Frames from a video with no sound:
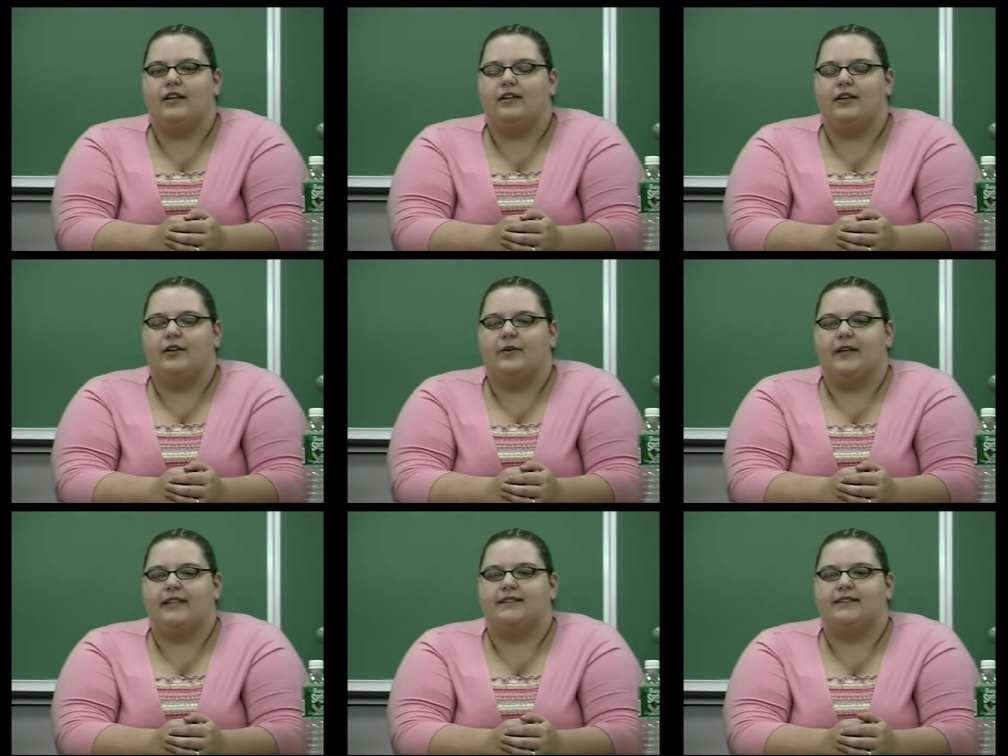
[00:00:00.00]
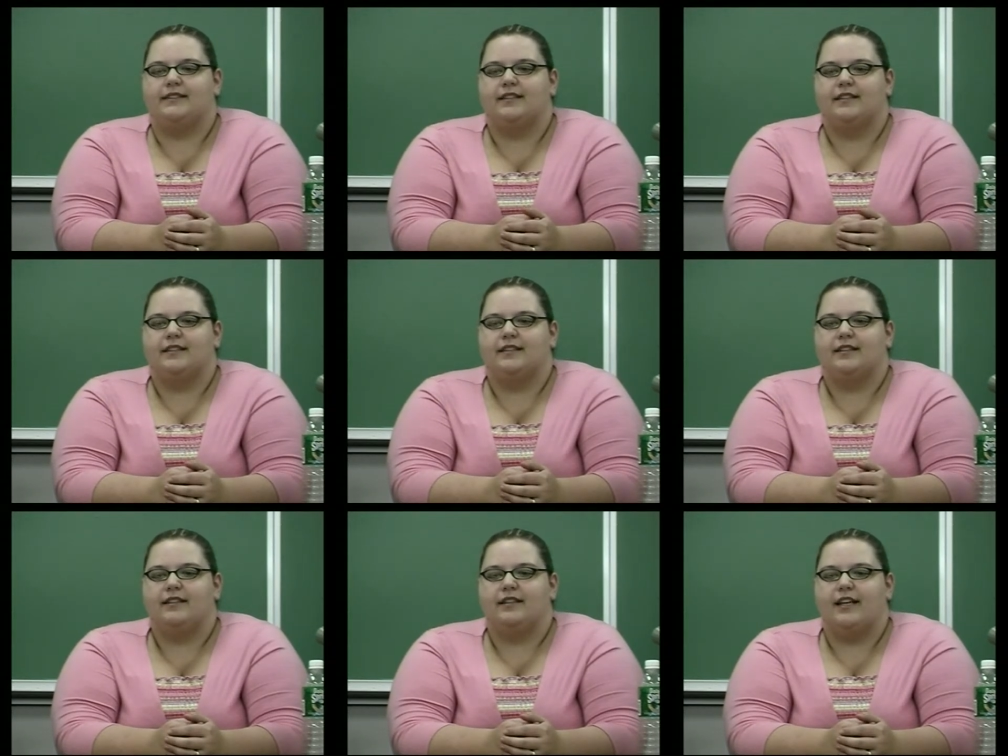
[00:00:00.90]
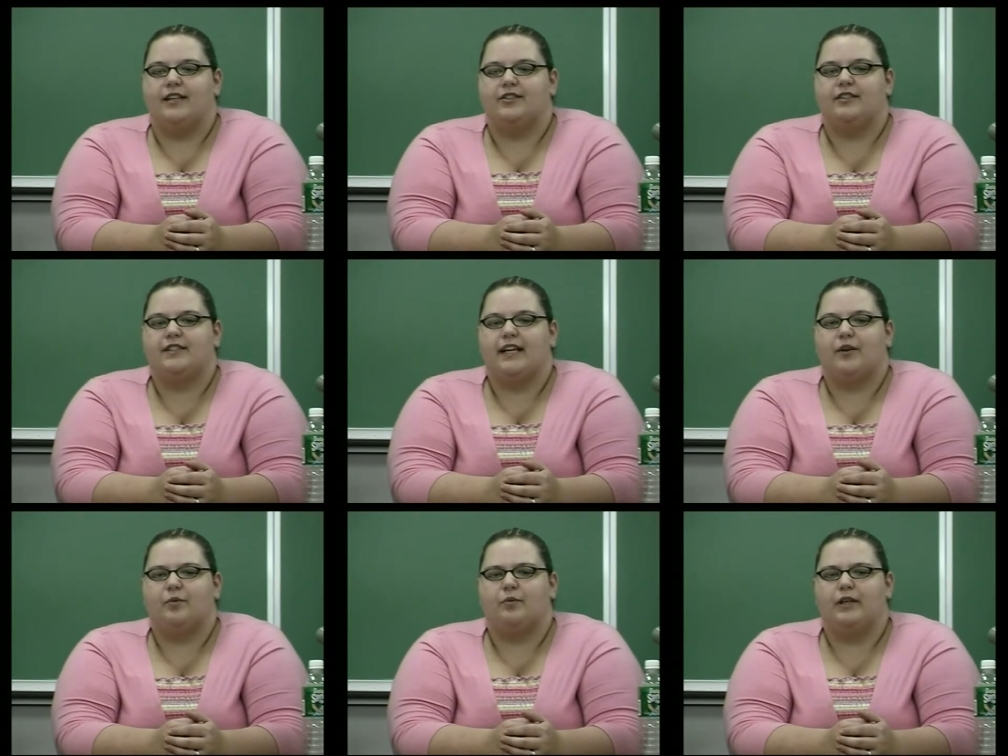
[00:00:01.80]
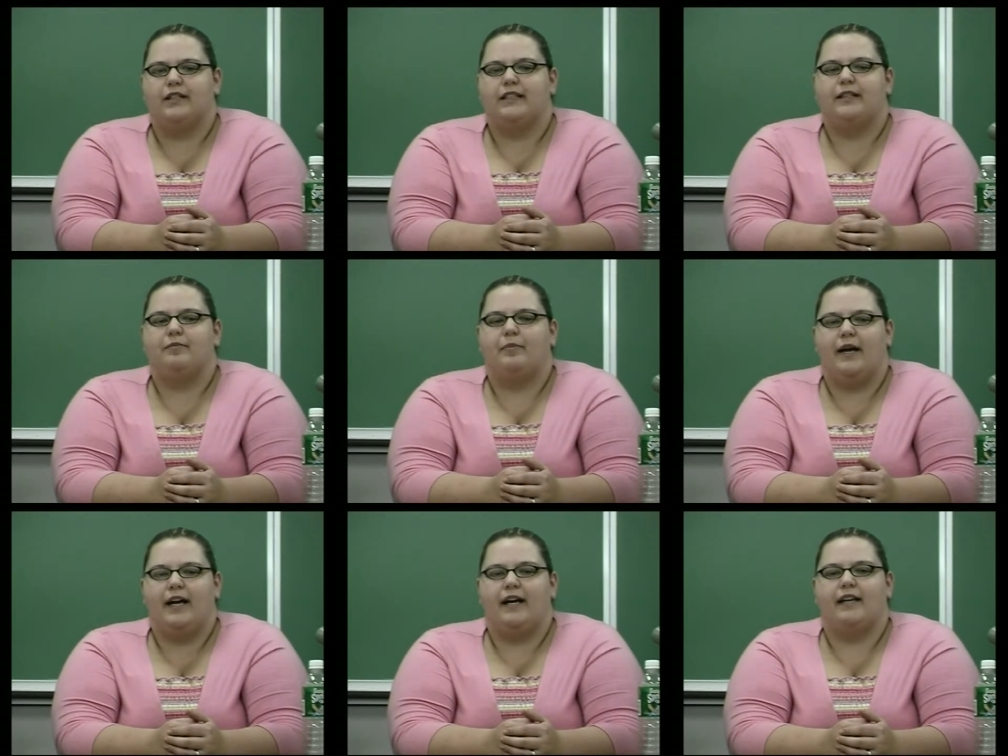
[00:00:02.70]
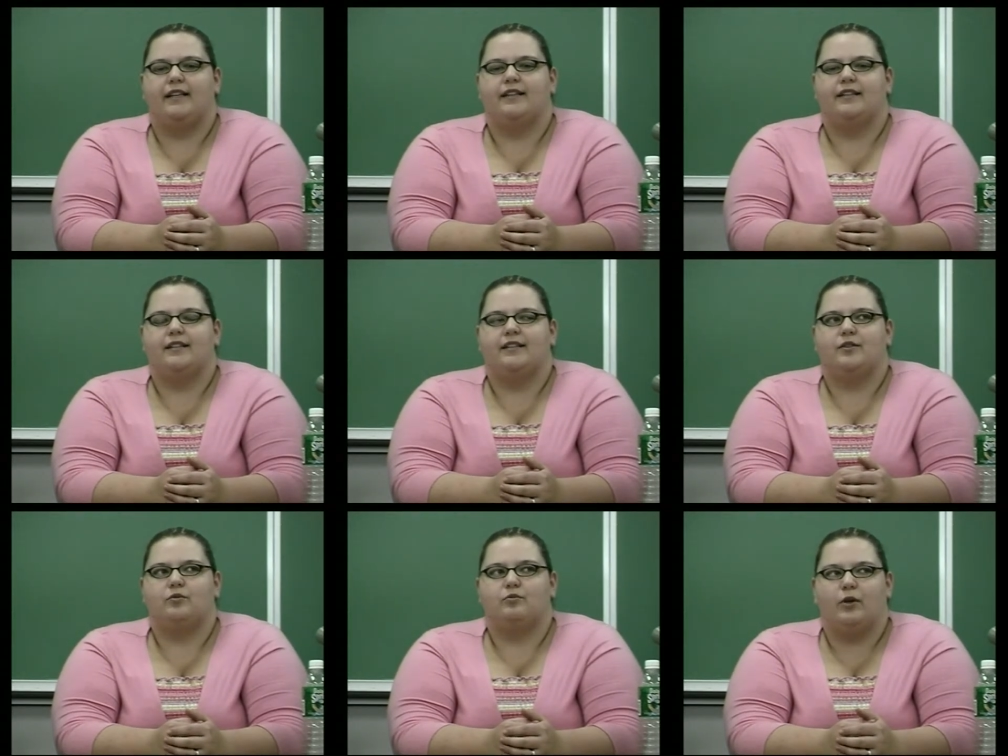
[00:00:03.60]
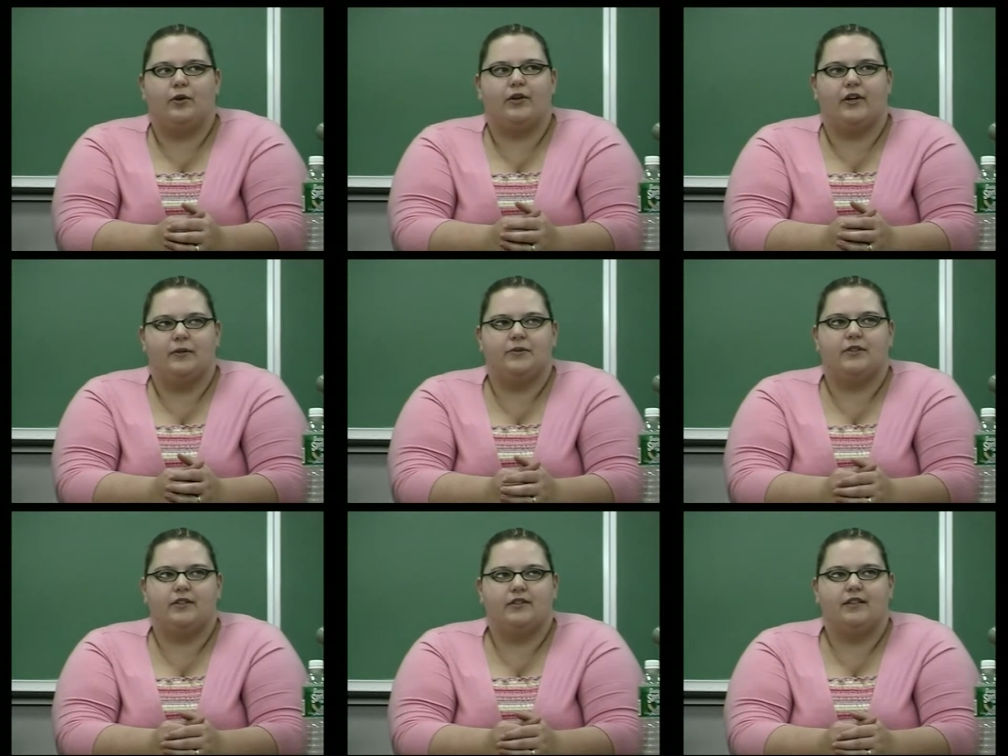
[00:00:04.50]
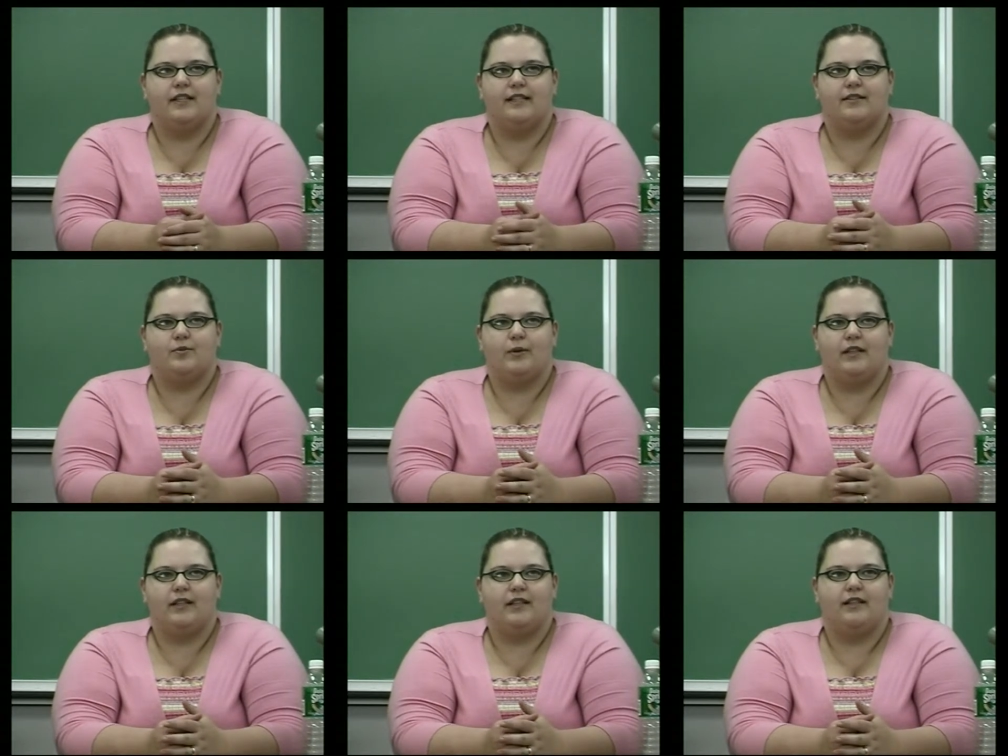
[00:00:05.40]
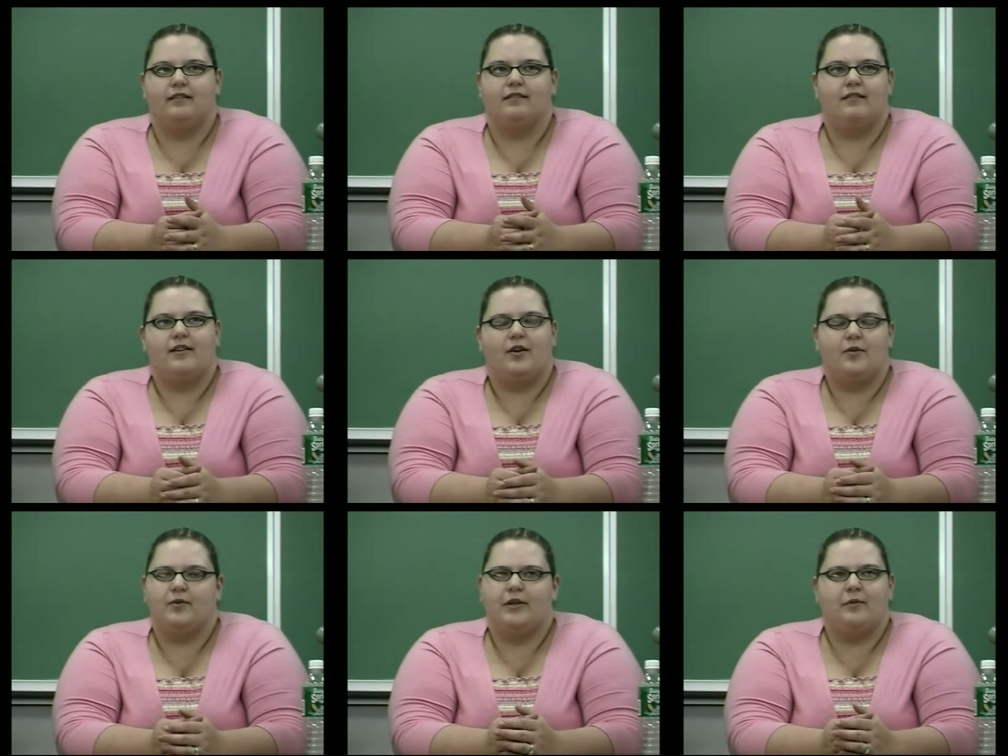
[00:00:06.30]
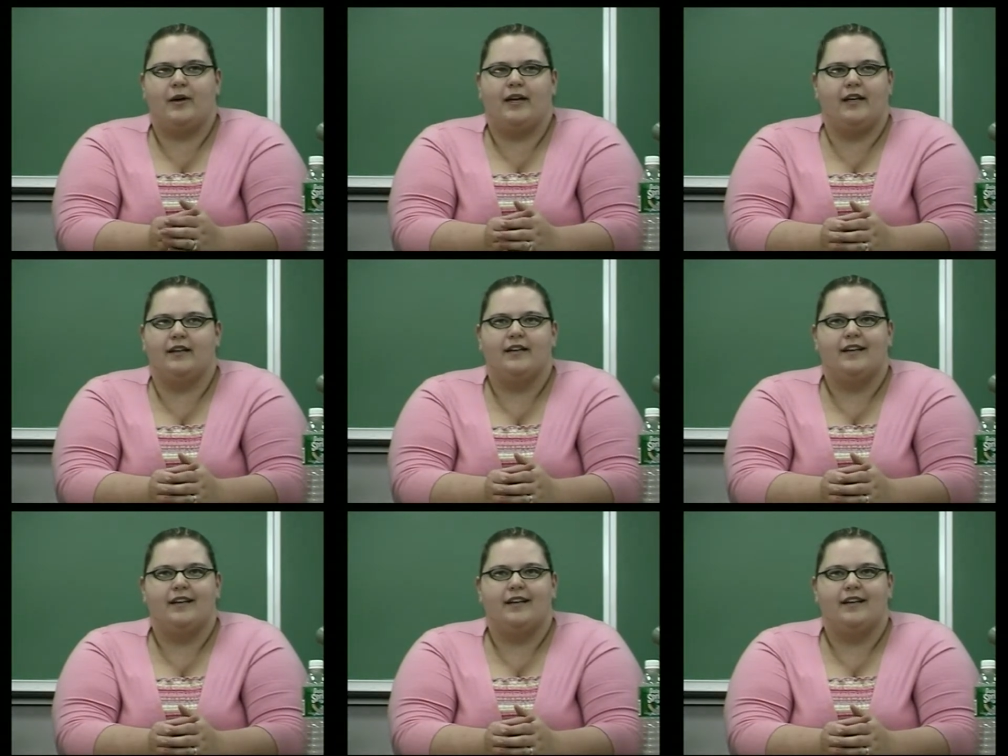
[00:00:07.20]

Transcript: you know, it's it's just like a really bad roller coaster is really the only way.